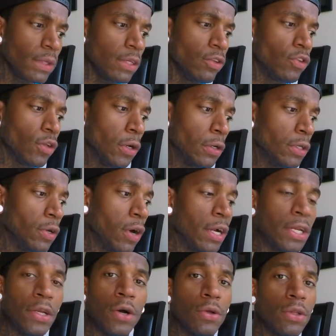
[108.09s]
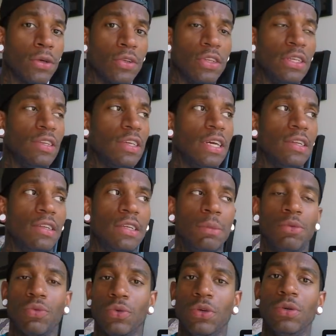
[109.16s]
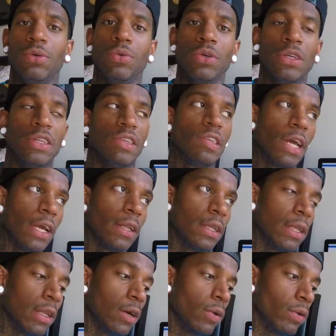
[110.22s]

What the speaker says: So you already know those intake temps were insanely low,